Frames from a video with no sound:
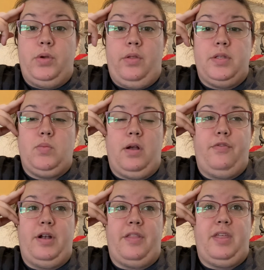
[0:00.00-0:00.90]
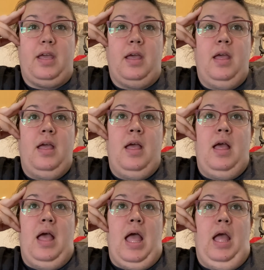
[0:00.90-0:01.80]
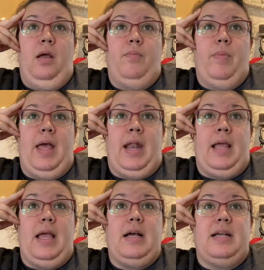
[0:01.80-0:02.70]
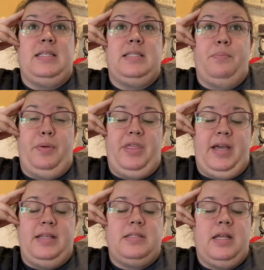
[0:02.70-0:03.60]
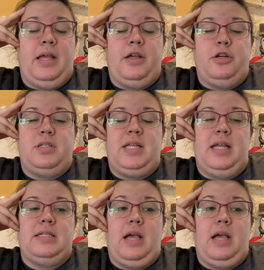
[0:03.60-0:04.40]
all this work for nothing. And I sympathize and I understand.